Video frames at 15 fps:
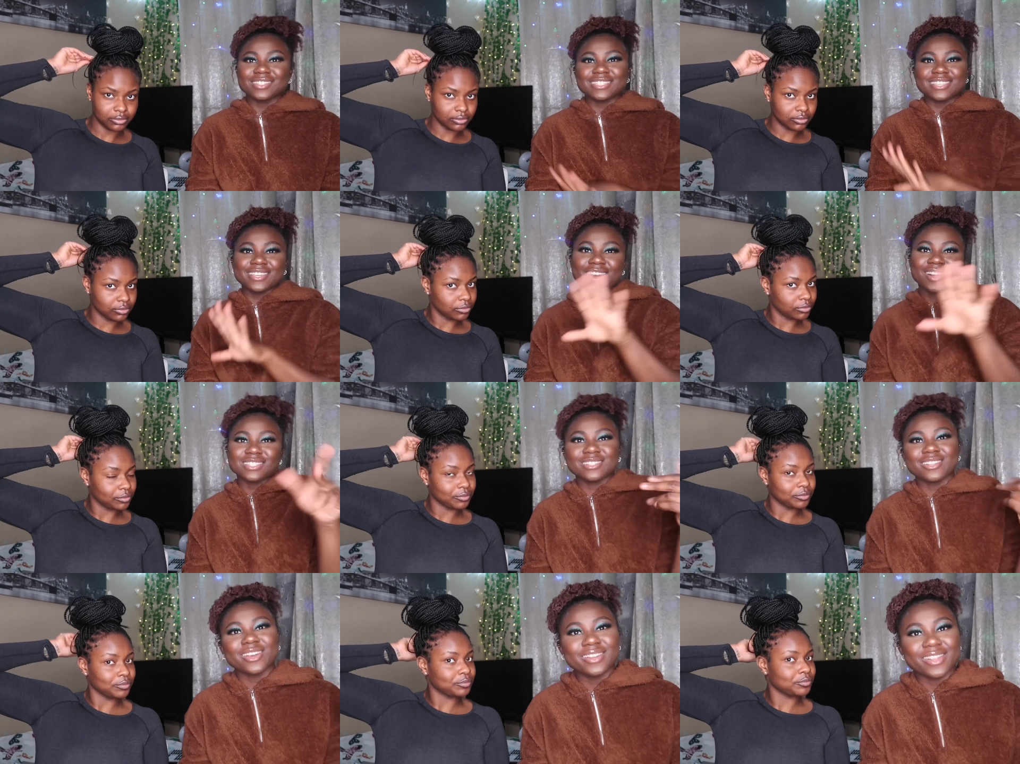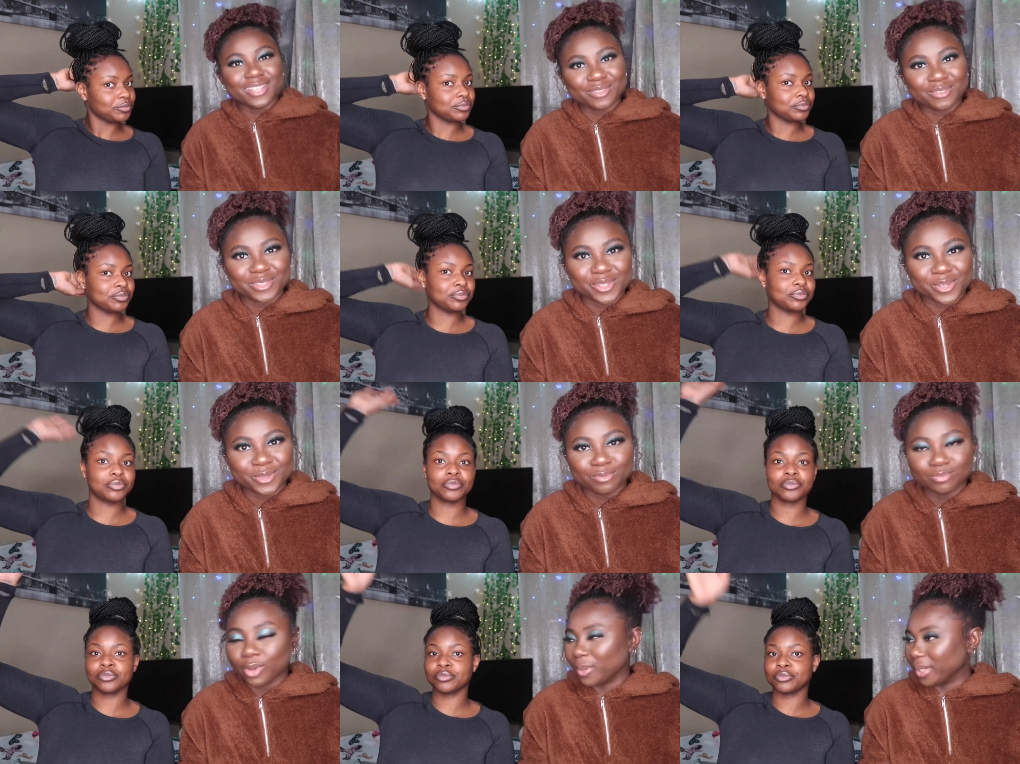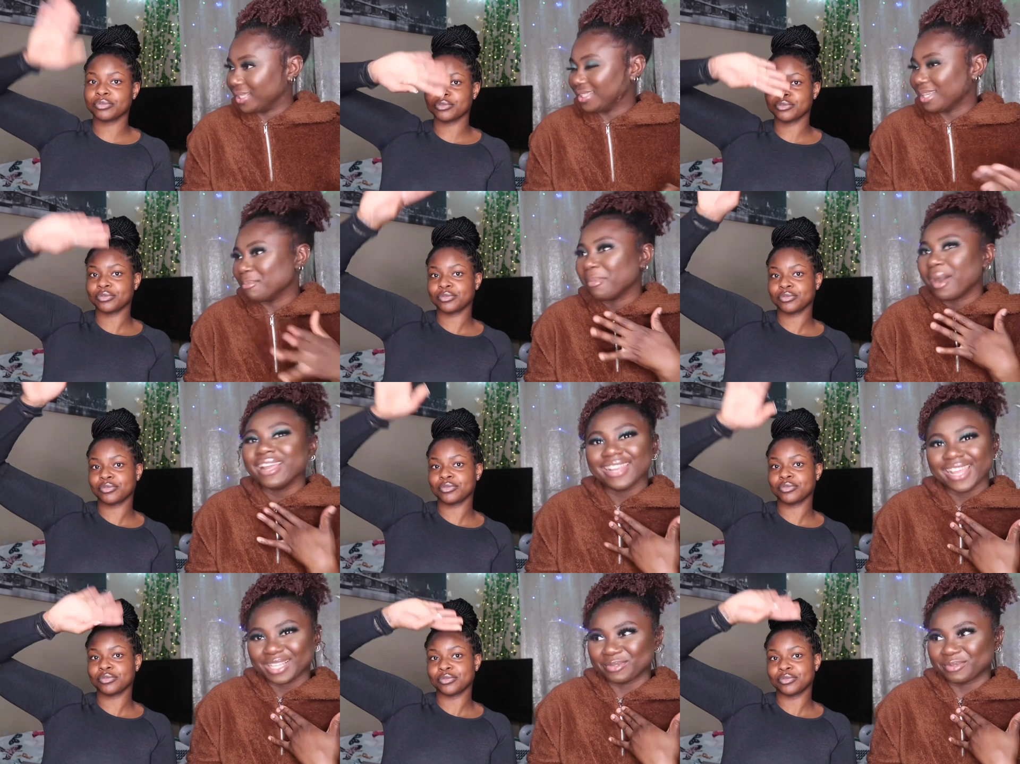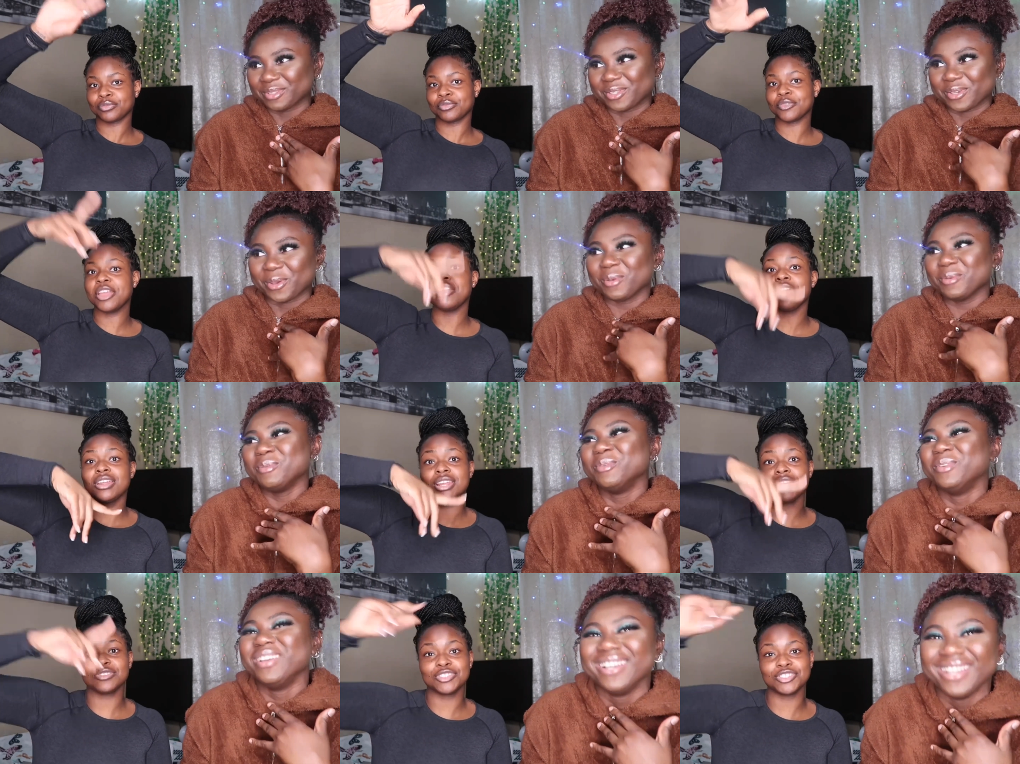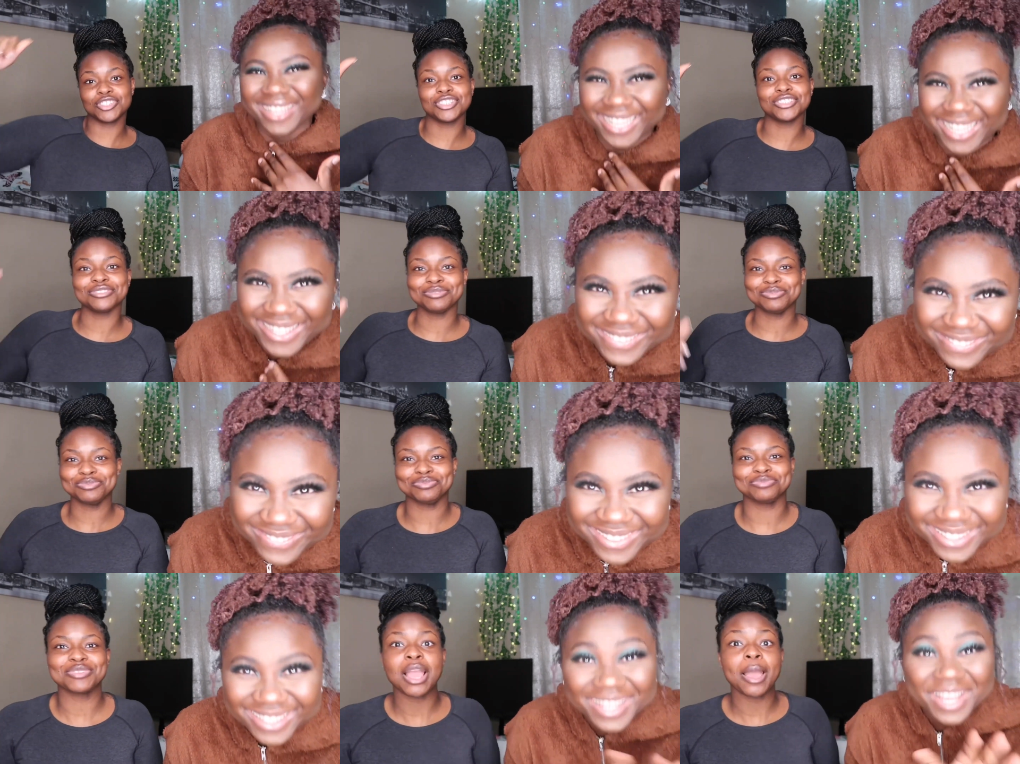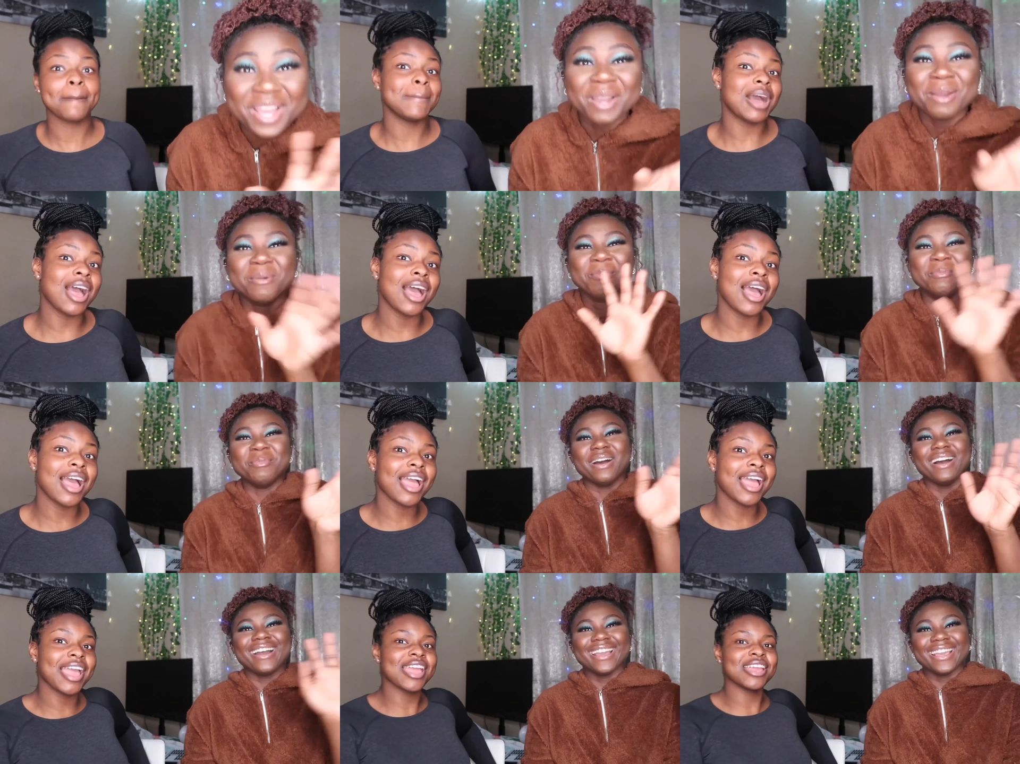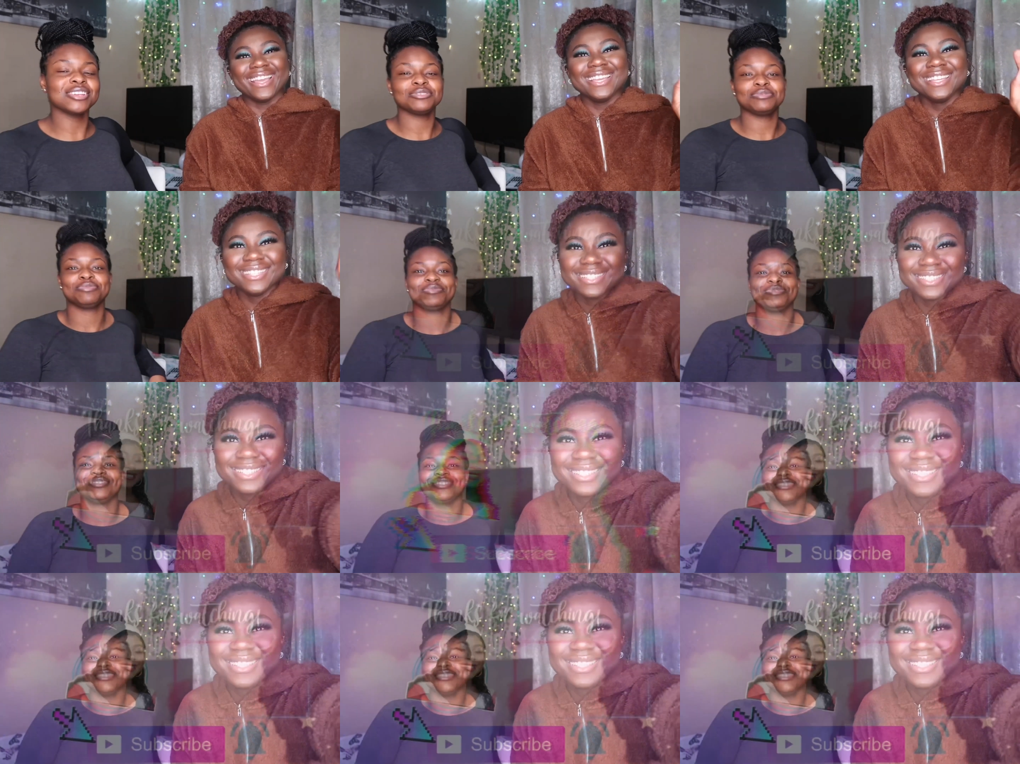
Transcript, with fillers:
Speaker 1: see you guys in our next video oh wait in my next video, my next video. bye. bye.